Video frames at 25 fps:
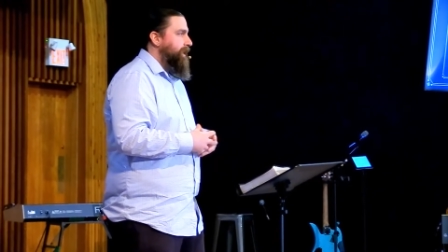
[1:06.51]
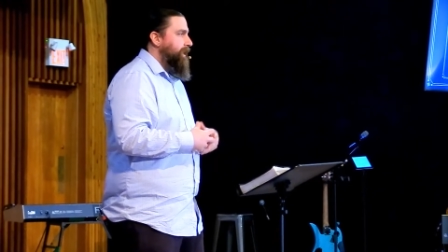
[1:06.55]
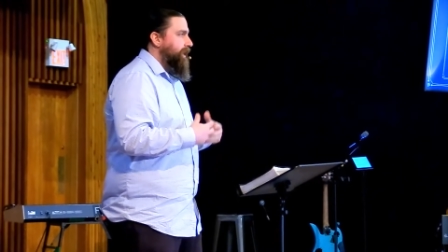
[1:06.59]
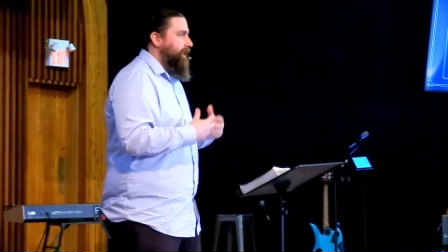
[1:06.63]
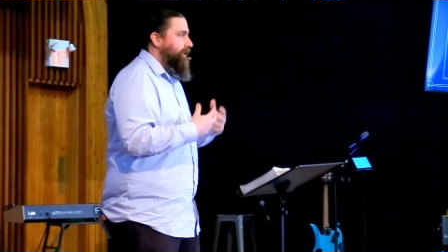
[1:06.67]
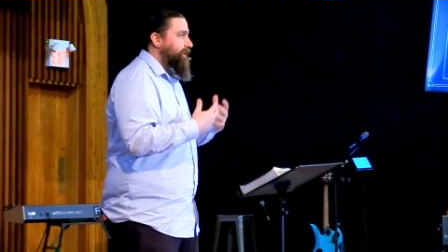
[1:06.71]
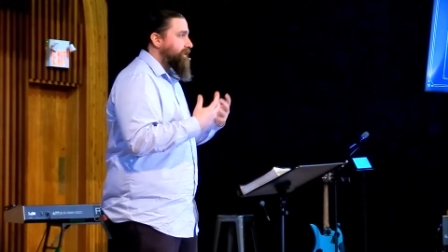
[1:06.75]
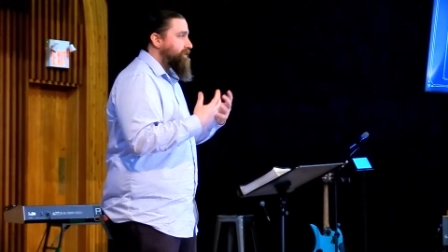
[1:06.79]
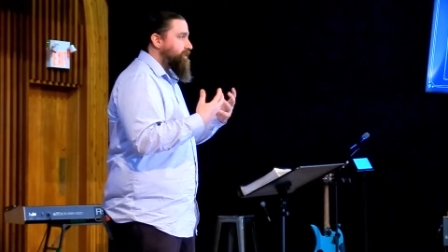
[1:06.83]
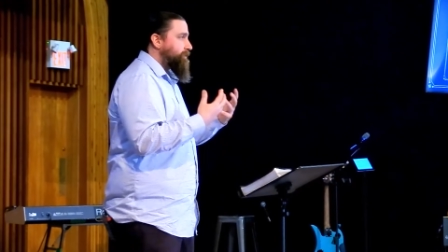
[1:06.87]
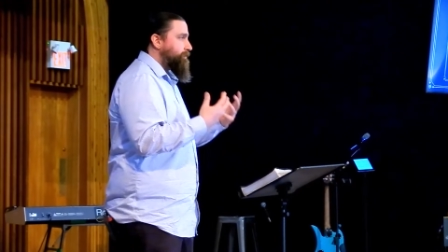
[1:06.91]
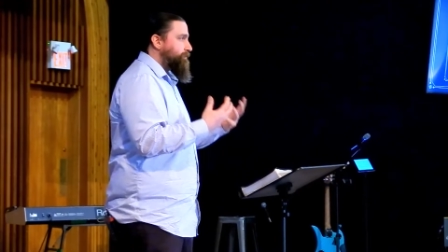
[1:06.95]

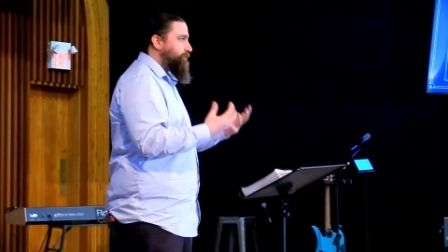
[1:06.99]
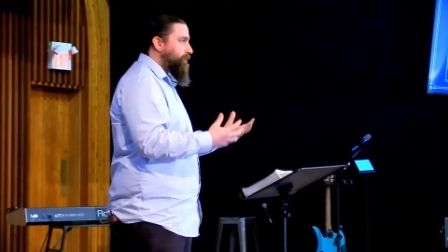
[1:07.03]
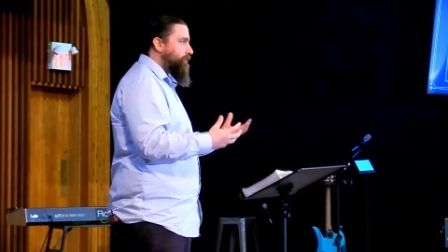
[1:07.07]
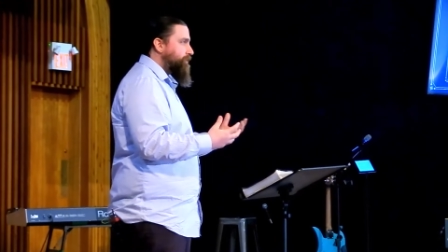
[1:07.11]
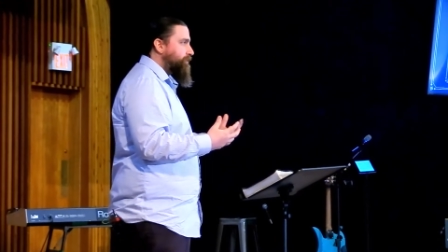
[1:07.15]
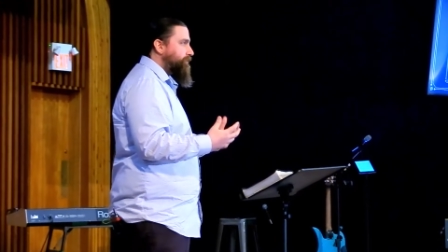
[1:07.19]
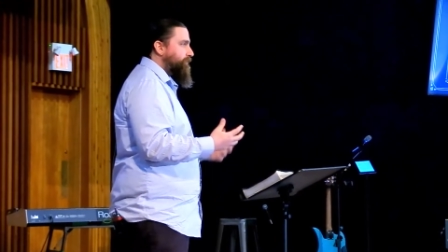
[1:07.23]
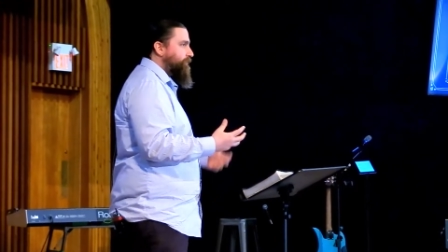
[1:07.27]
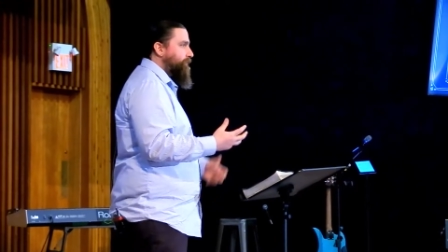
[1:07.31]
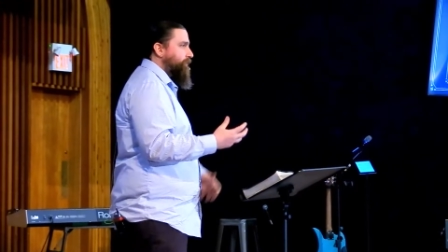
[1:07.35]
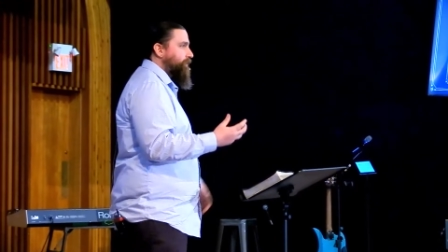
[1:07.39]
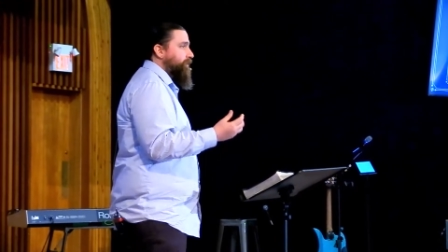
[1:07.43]
And it's a
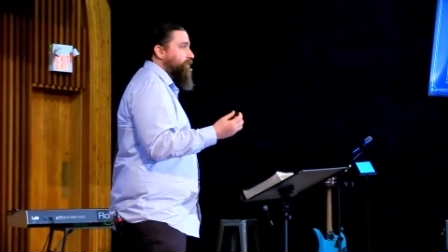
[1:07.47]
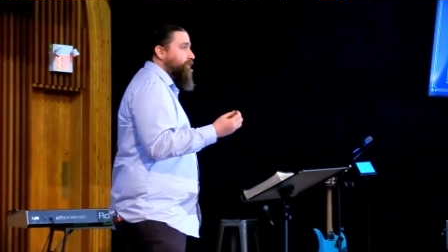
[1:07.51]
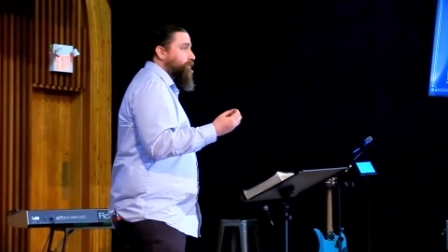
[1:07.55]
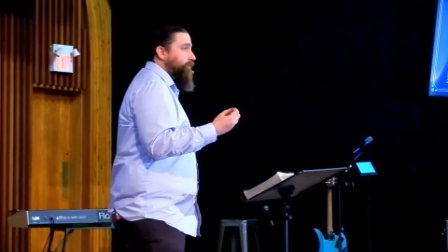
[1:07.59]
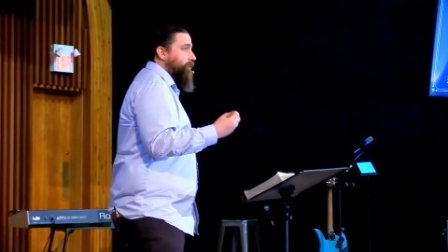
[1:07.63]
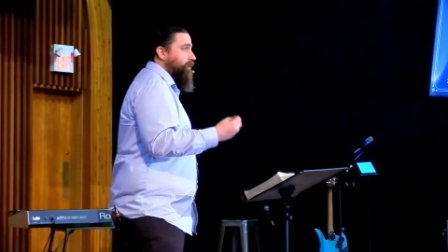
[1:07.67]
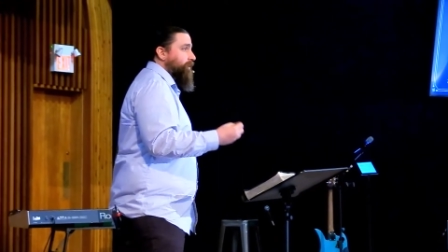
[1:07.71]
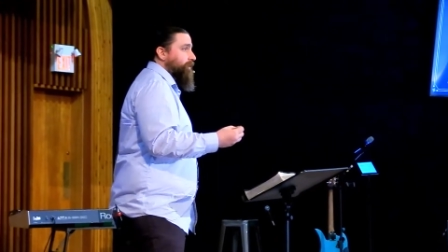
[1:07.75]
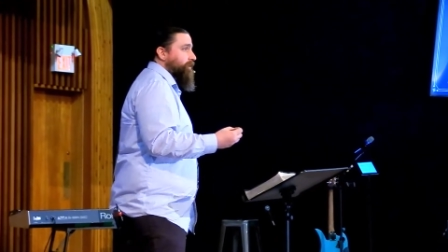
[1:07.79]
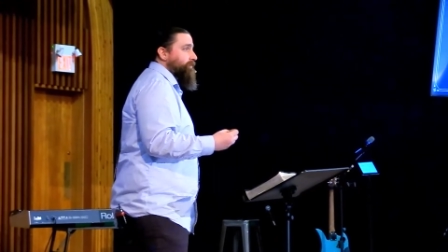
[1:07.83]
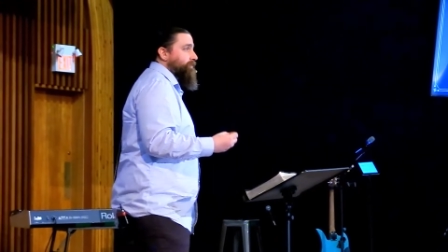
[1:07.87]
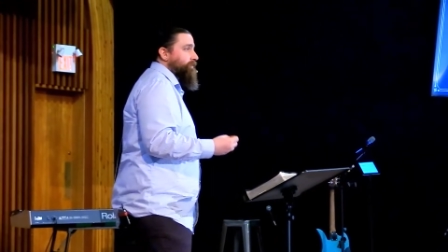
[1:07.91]
beautiful and
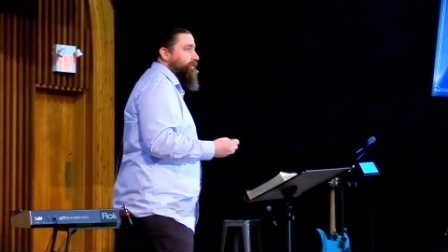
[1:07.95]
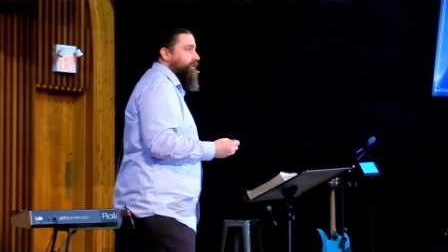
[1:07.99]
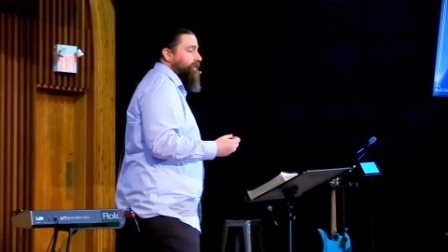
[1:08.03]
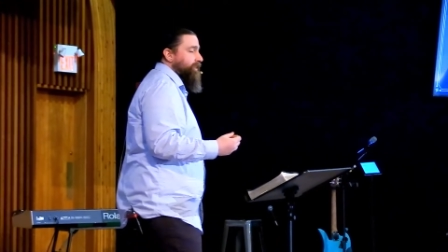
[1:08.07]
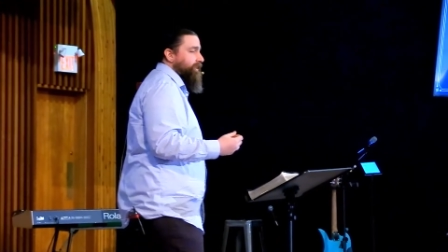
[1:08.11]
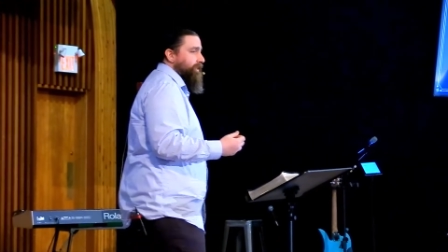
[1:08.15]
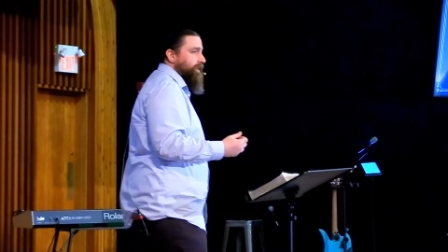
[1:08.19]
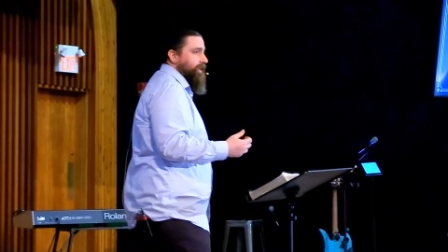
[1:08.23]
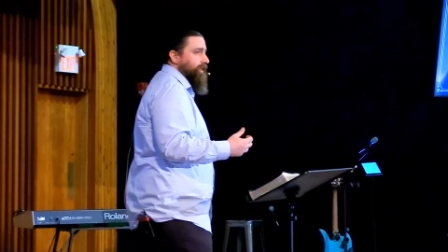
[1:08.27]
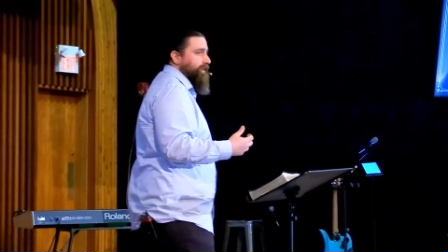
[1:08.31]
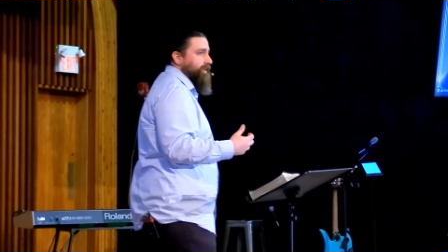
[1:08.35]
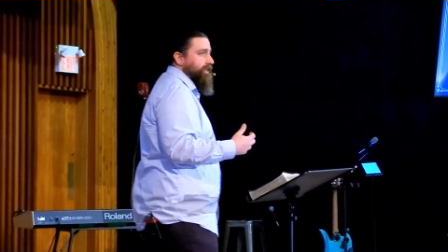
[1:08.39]
wonderful
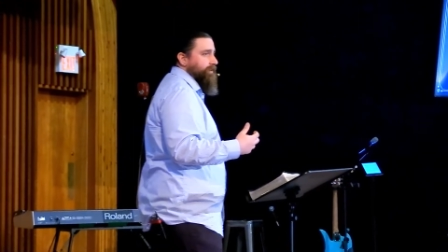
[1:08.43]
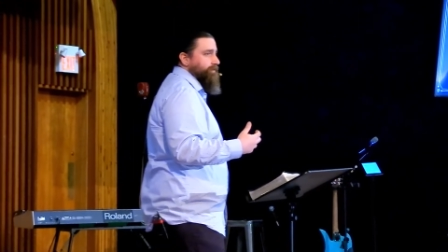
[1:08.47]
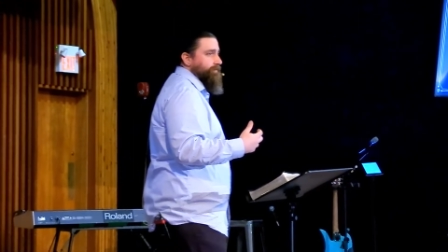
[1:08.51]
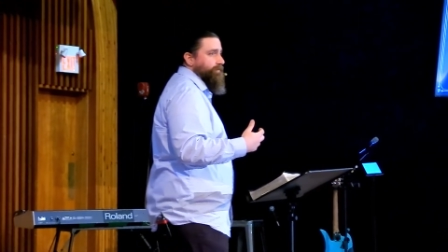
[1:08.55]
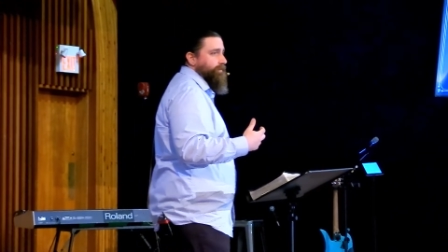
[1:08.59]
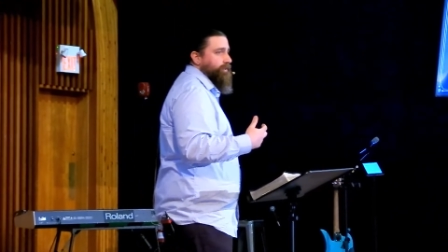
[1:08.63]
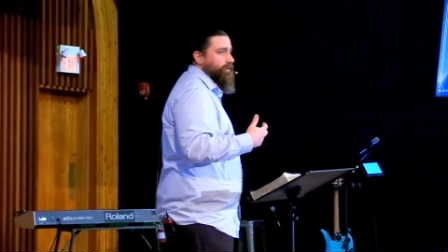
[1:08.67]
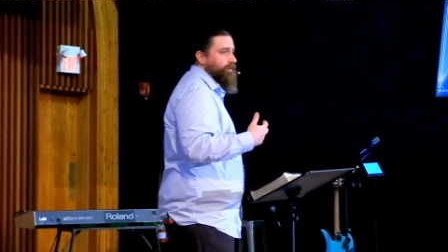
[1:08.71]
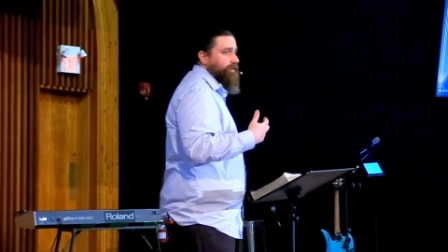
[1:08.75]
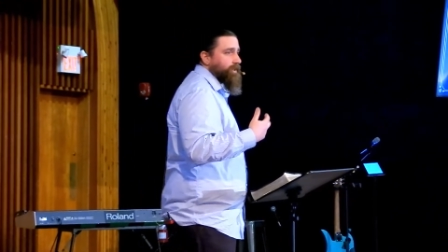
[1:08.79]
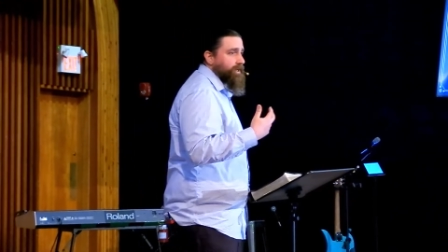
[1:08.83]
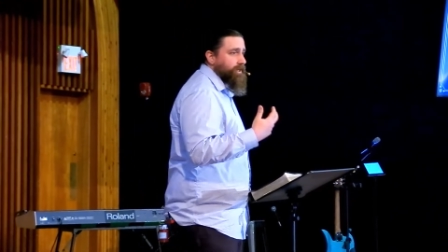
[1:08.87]
thing that
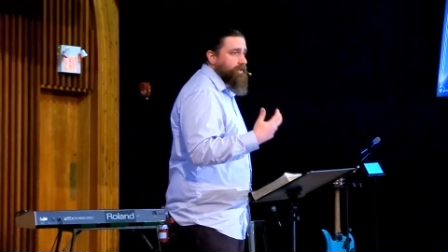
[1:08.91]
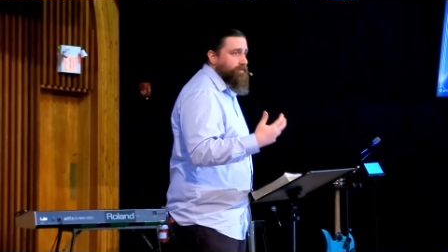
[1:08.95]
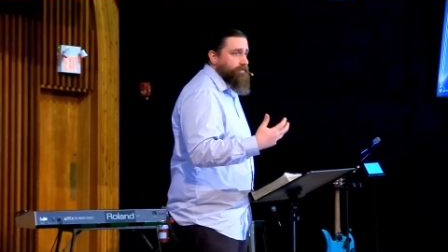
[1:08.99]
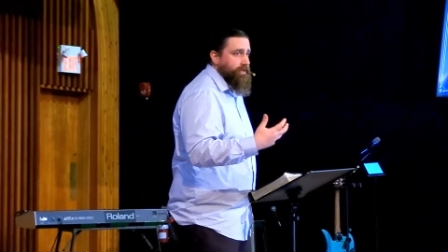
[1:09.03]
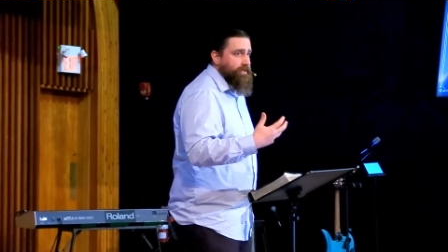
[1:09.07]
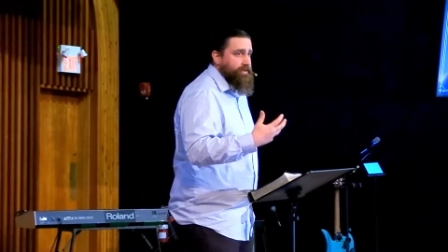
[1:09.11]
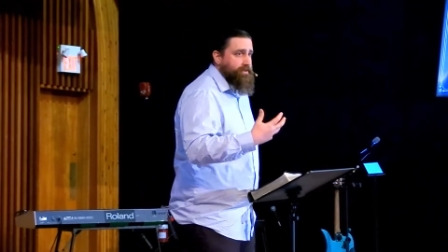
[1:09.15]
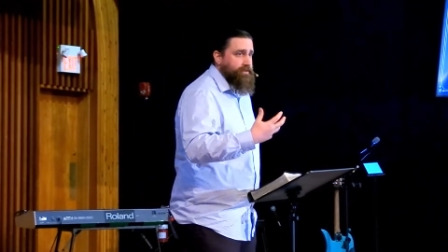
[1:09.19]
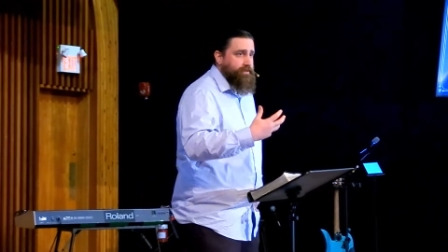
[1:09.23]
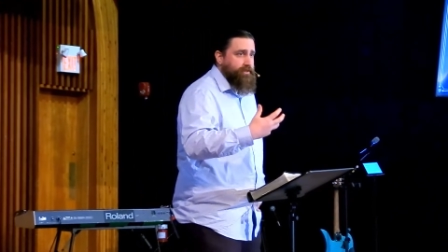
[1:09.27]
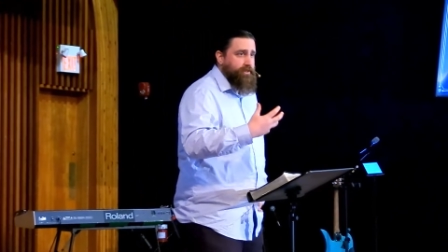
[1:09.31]
for a lot of us,